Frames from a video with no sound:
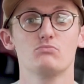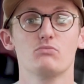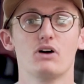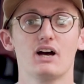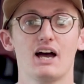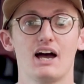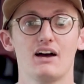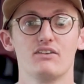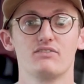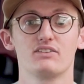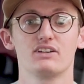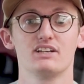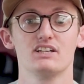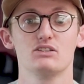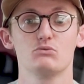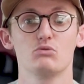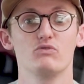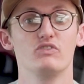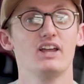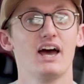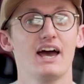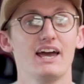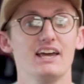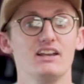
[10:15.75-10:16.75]
you might have kids with
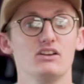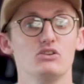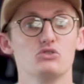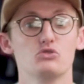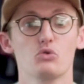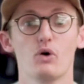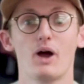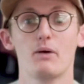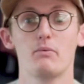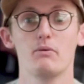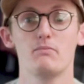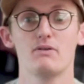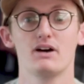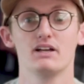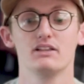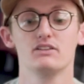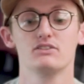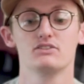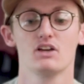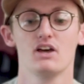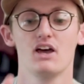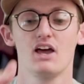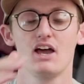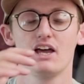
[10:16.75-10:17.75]
inhalers or
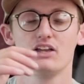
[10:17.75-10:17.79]
EpiPens,